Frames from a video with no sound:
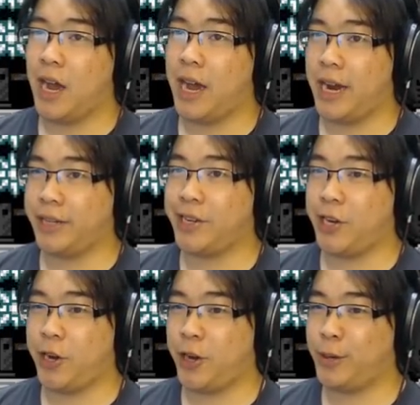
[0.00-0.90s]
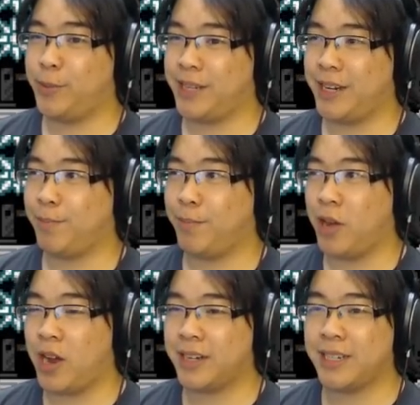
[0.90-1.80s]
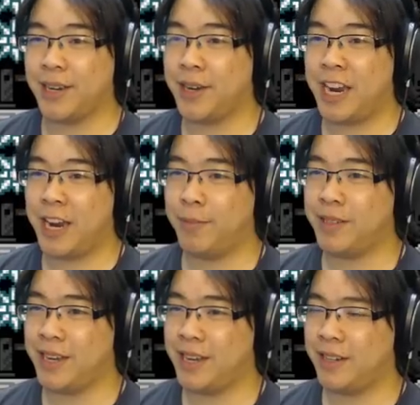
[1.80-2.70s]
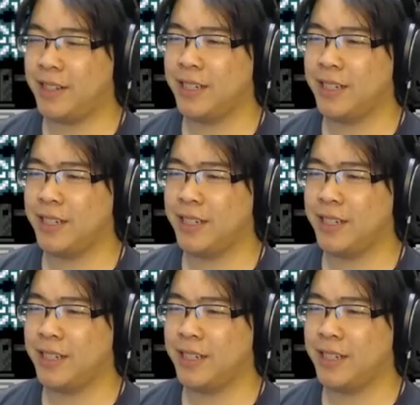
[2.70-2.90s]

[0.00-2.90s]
ice cubes and block types and...